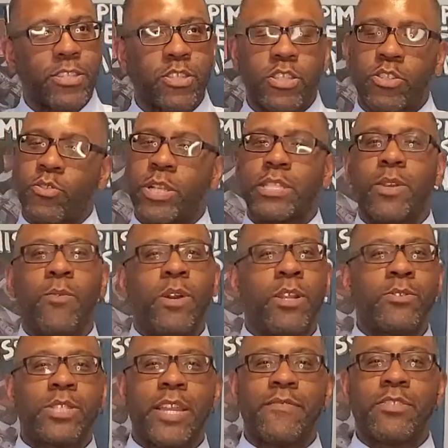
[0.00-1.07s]
You just drink the
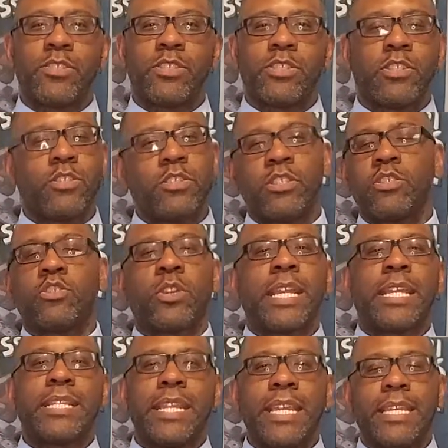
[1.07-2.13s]
107, you drink
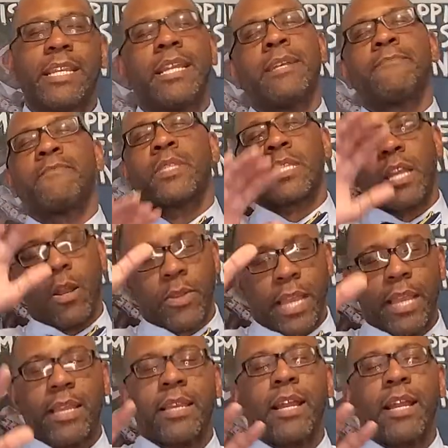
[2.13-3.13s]
it neat. Okay.